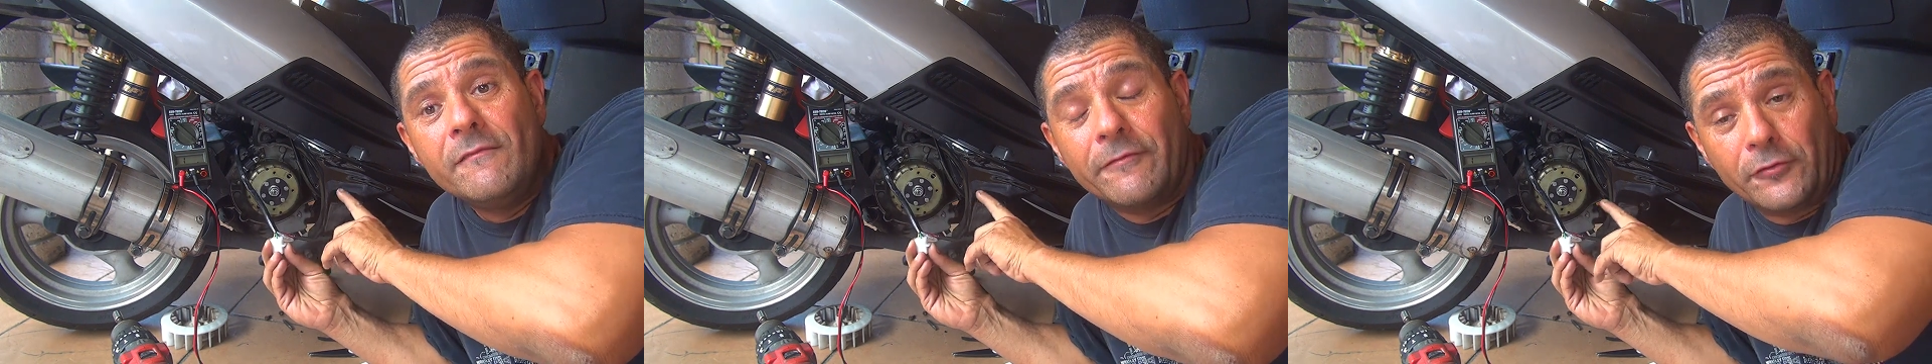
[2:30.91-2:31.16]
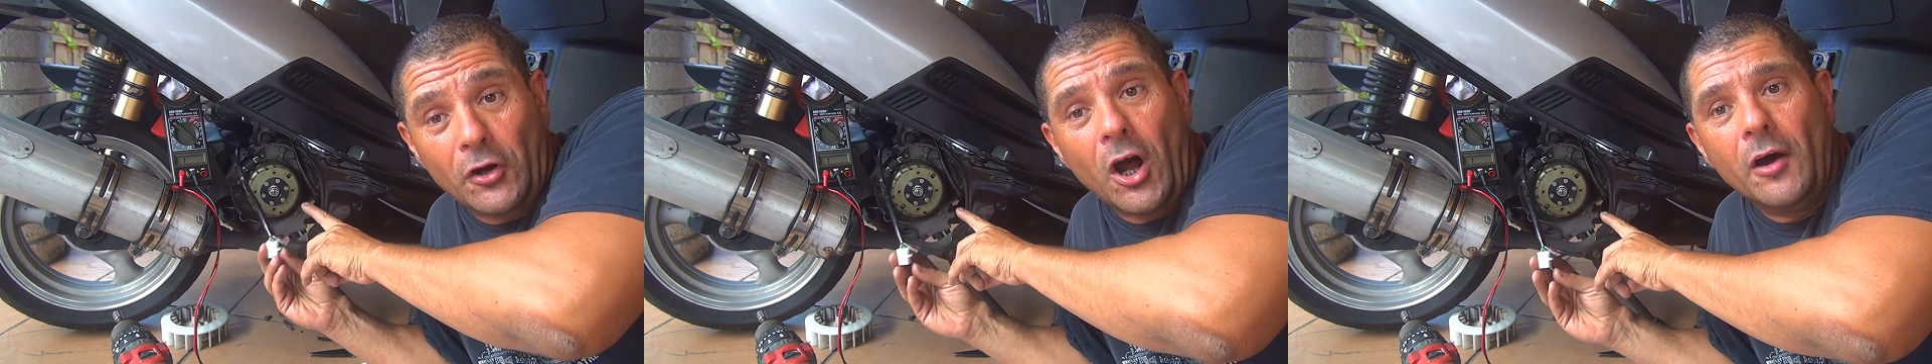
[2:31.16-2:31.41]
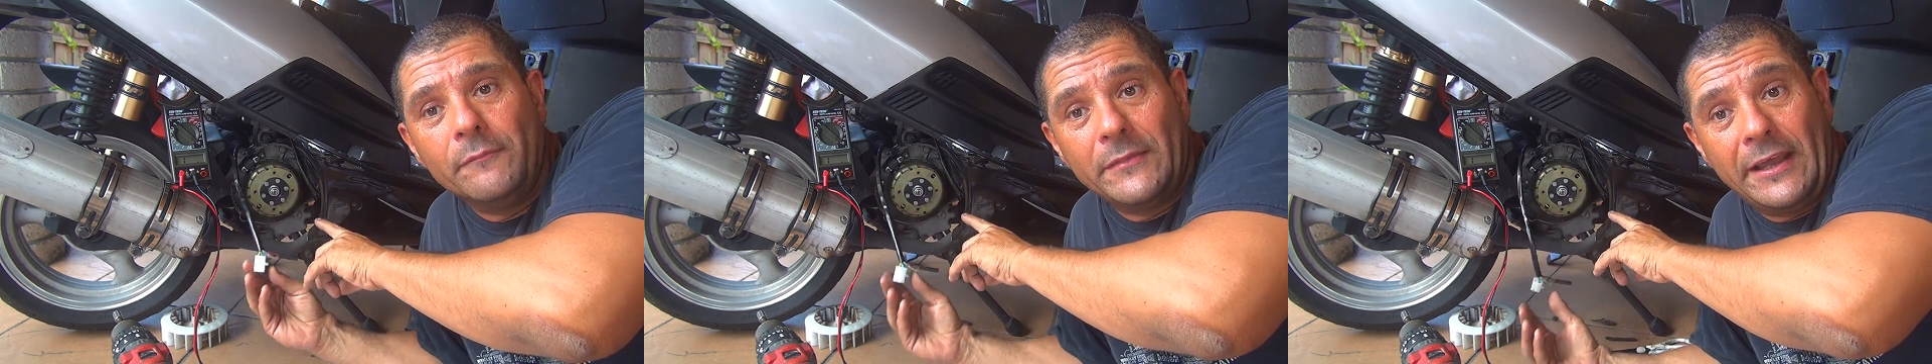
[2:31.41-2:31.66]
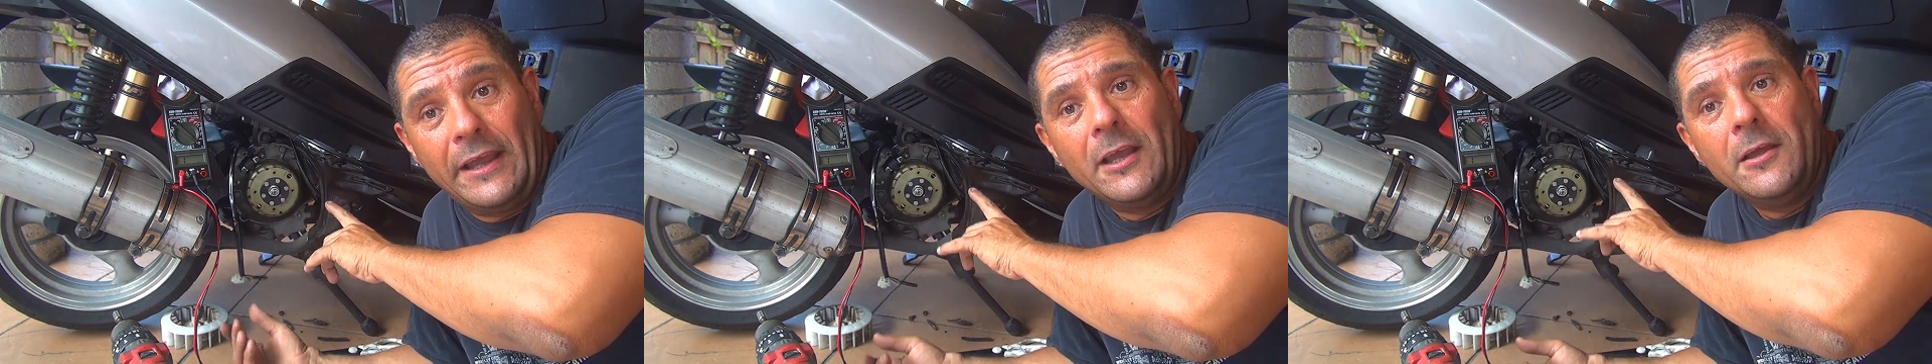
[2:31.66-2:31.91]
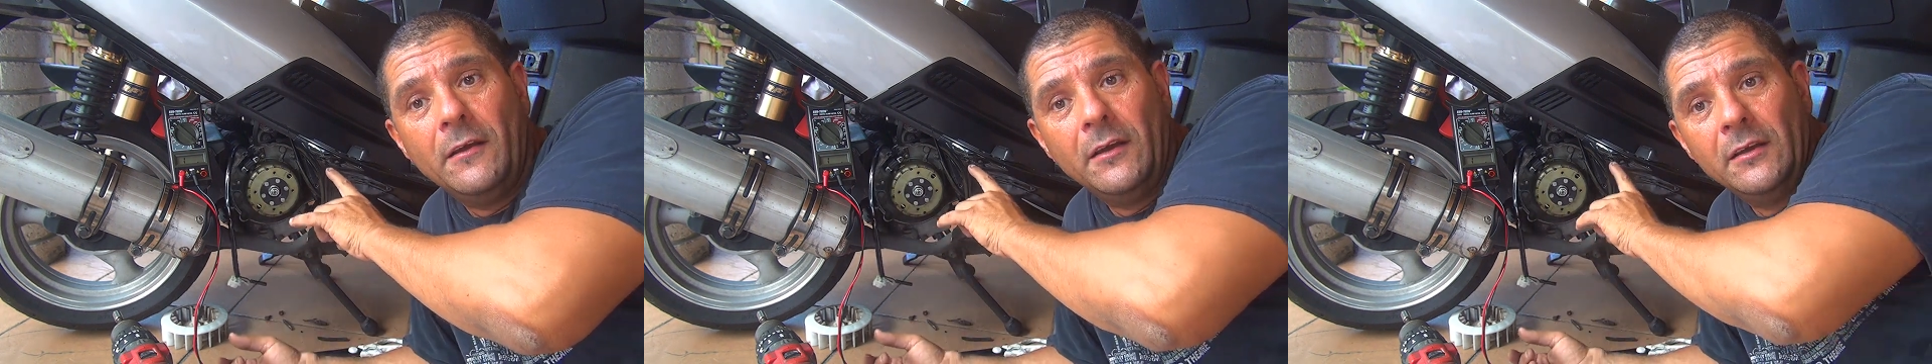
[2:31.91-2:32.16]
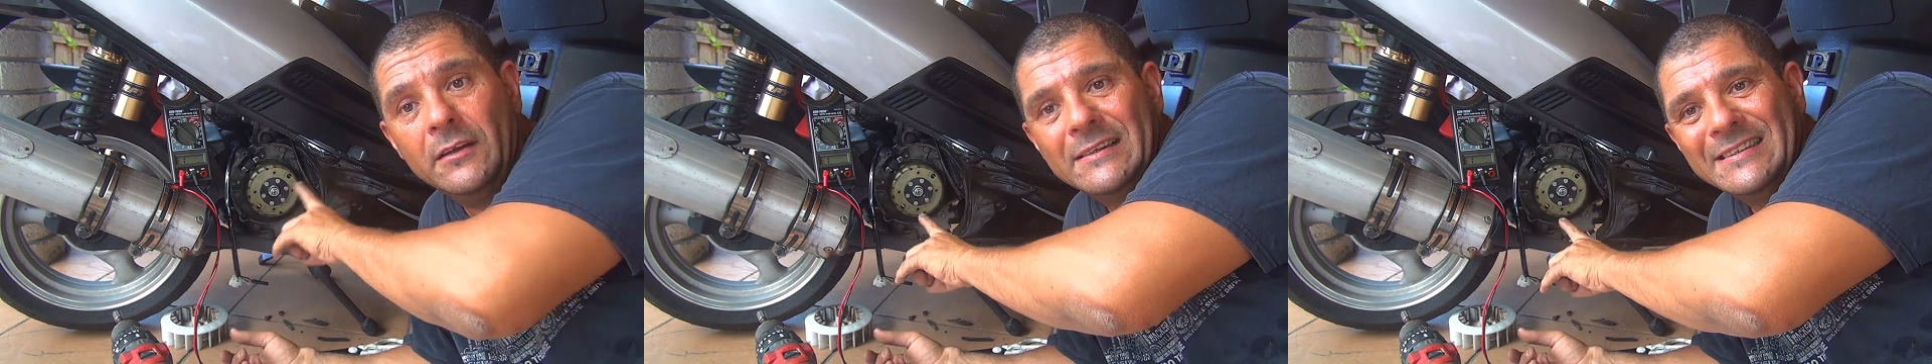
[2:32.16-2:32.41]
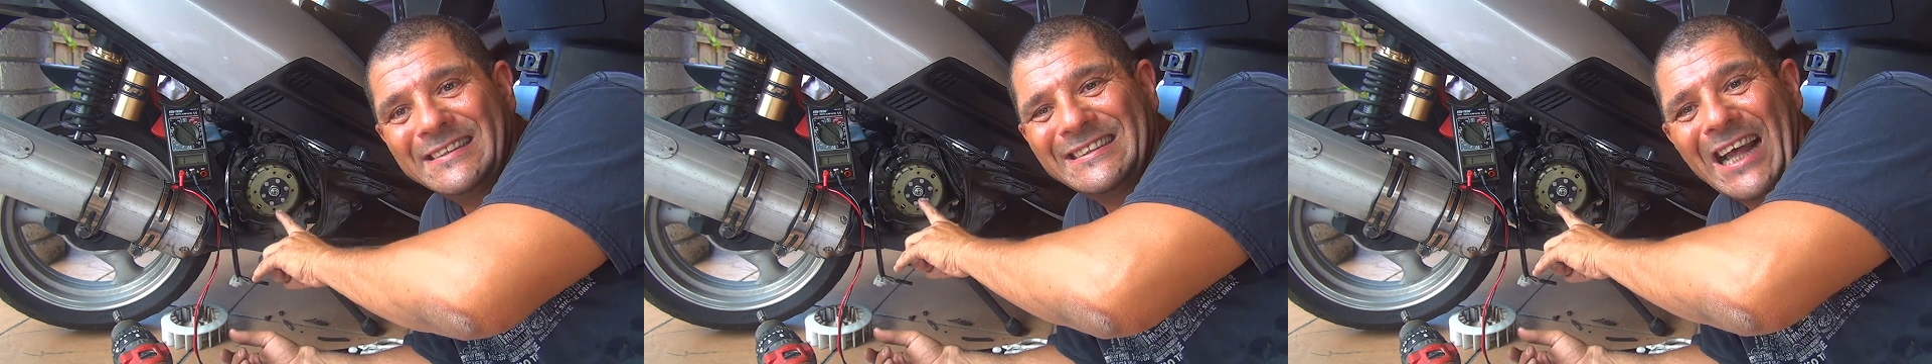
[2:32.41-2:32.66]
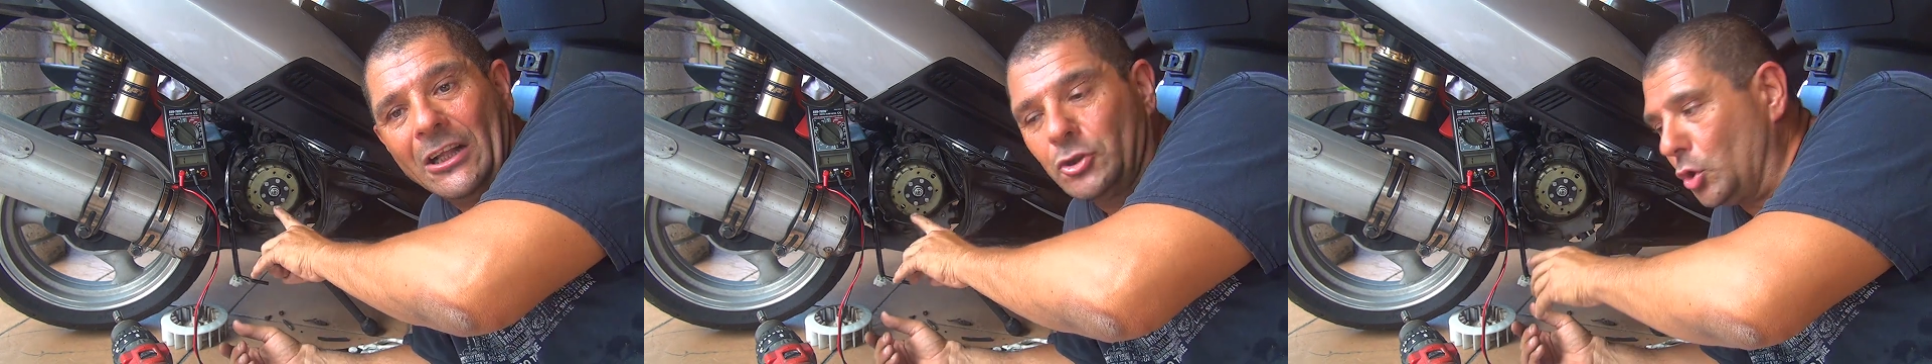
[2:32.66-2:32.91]
from the
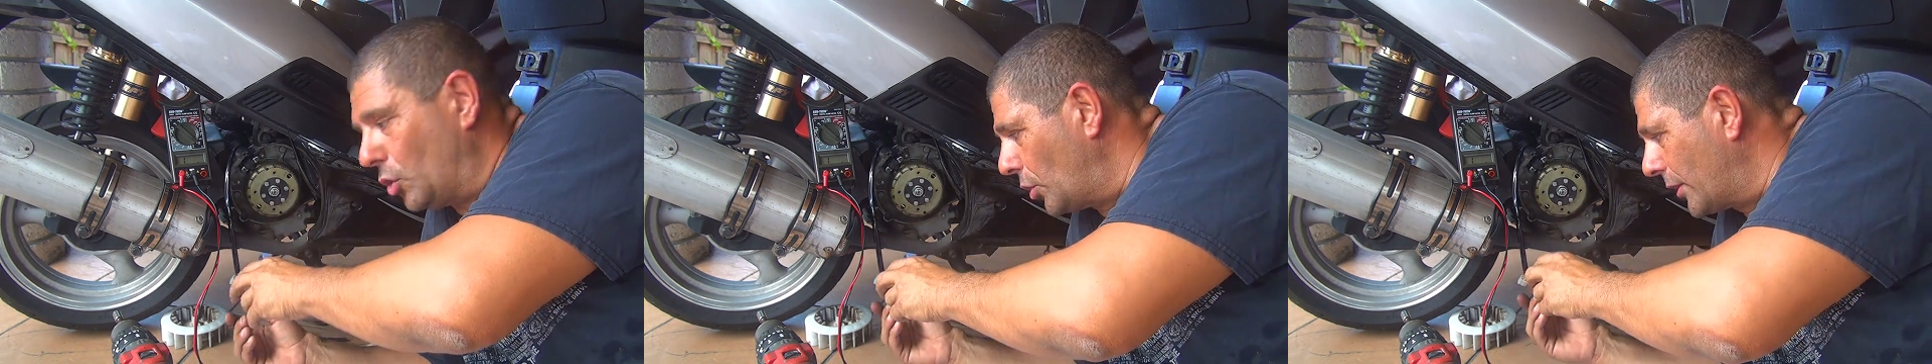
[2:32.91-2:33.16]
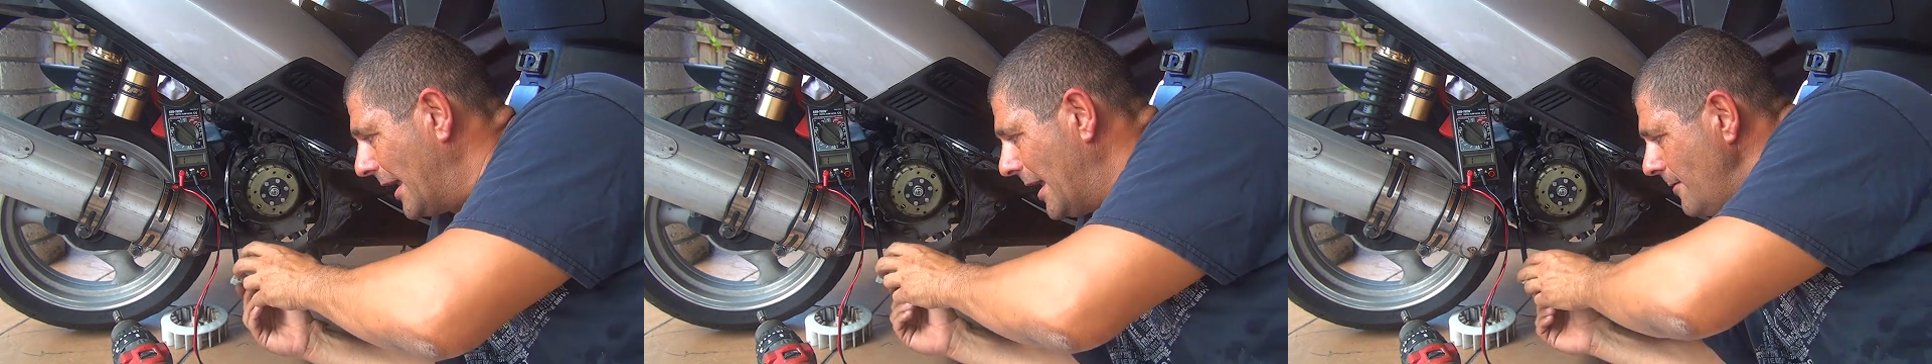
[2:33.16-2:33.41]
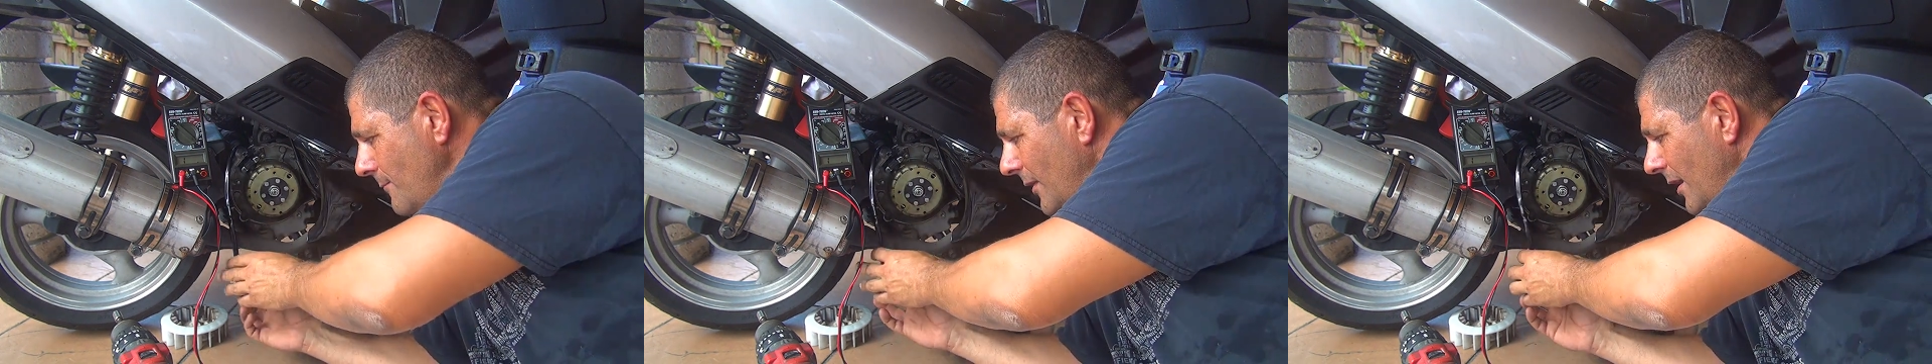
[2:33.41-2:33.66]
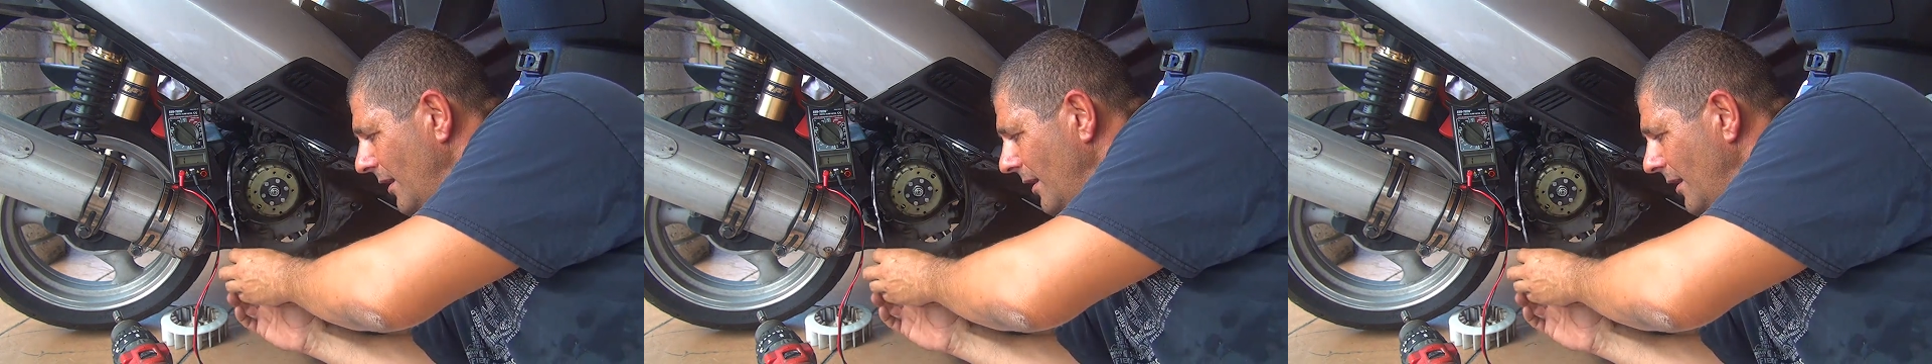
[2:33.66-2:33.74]
stator, okay?